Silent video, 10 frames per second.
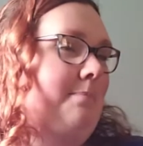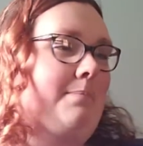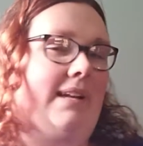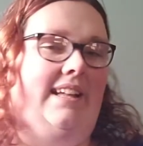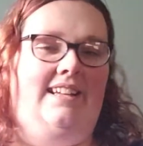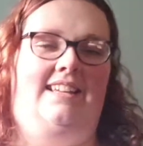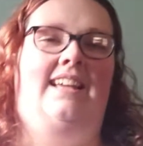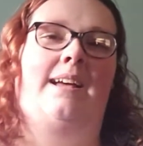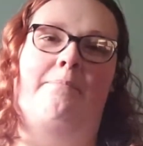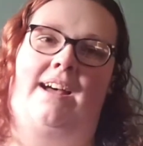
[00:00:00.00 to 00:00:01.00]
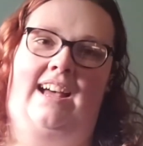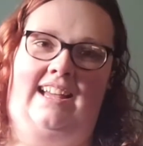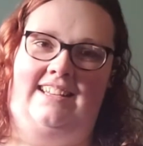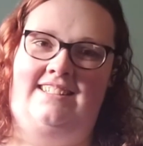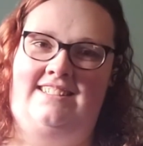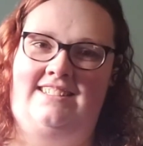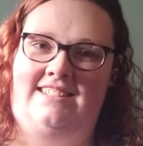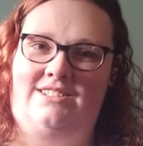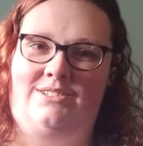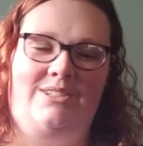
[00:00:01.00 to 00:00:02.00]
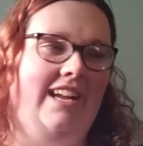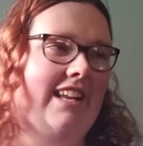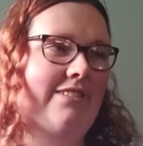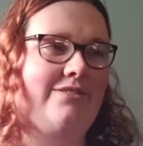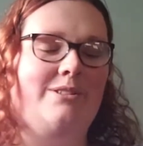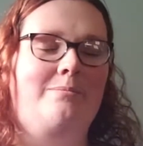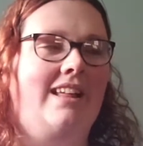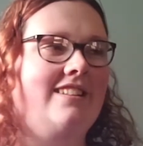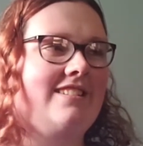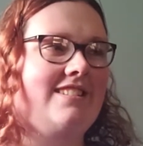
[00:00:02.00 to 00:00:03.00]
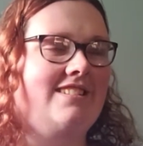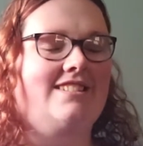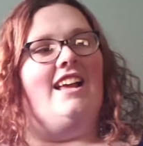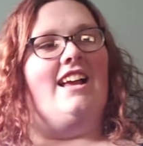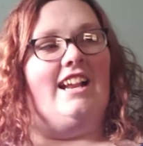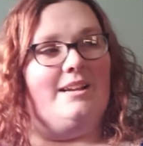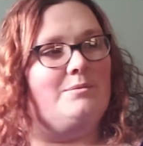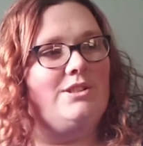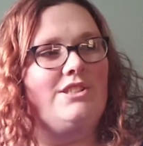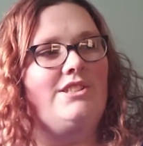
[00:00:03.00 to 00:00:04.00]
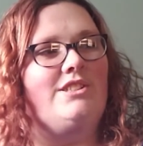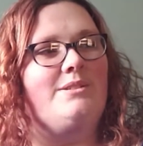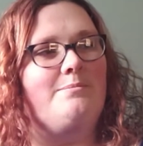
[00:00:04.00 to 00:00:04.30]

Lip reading: But come on, training for months? And I'm sure